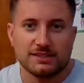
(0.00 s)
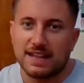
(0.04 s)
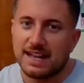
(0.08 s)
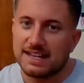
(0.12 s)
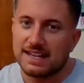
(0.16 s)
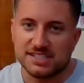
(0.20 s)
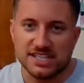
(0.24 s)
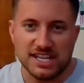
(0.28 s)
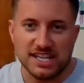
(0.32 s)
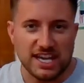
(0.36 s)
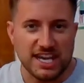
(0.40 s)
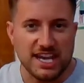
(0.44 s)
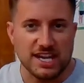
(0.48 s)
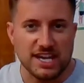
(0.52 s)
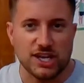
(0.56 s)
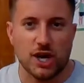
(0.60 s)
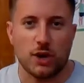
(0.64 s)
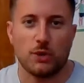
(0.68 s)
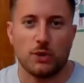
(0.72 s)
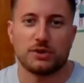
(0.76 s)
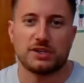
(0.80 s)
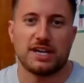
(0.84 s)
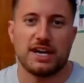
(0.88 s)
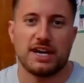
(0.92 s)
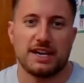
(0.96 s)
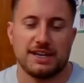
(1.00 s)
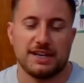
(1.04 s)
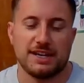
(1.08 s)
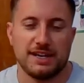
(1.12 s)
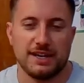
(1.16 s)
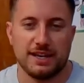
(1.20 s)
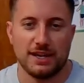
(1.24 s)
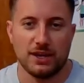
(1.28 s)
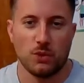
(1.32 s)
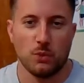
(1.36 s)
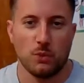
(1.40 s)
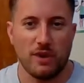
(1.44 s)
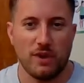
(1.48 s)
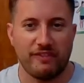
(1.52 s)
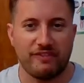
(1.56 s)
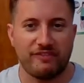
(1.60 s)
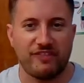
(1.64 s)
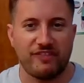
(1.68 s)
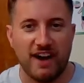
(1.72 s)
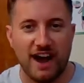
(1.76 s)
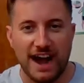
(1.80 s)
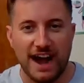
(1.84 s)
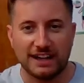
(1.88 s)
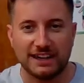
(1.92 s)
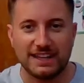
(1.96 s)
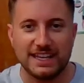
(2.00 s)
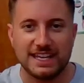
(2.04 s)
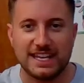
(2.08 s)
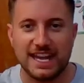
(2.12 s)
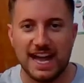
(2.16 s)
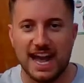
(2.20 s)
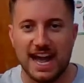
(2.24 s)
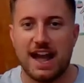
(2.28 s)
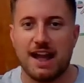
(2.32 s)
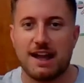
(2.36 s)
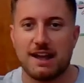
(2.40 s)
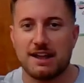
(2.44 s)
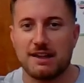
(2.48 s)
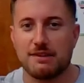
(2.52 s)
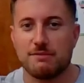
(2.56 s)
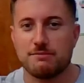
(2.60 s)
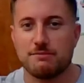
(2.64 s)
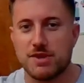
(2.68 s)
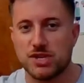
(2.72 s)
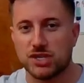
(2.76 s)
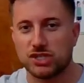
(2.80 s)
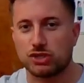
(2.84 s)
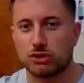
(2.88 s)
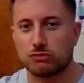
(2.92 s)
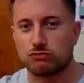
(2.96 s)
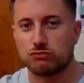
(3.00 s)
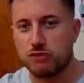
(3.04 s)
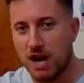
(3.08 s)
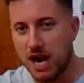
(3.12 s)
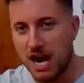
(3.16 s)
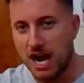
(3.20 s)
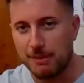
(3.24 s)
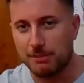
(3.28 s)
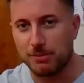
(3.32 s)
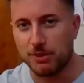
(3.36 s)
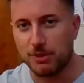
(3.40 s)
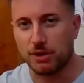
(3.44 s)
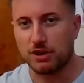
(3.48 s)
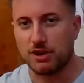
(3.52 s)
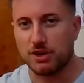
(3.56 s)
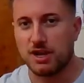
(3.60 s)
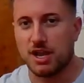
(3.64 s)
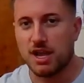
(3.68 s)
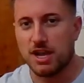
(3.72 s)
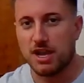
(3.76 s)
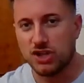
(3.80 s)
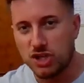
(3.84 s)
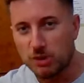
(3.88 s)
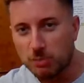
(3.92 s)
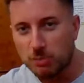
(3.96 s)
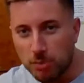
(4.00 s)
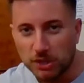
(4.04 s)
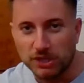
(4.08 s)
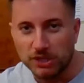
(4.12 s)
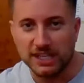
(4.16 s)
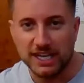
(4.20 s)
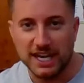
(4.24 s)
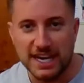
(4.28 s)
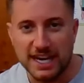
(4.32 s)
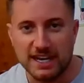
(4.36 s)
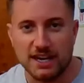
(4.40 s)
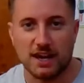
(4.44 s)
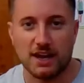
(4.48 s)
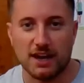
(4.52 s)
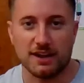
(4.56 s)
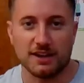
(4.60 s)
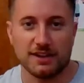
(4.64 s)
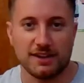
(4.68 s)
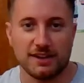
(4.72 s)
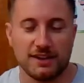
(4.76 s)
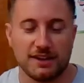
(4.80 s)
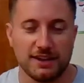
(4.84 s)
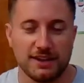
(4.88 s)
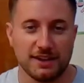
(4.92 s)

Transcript: That's the heat going on. We finally got Mr. Robert to put the heat on.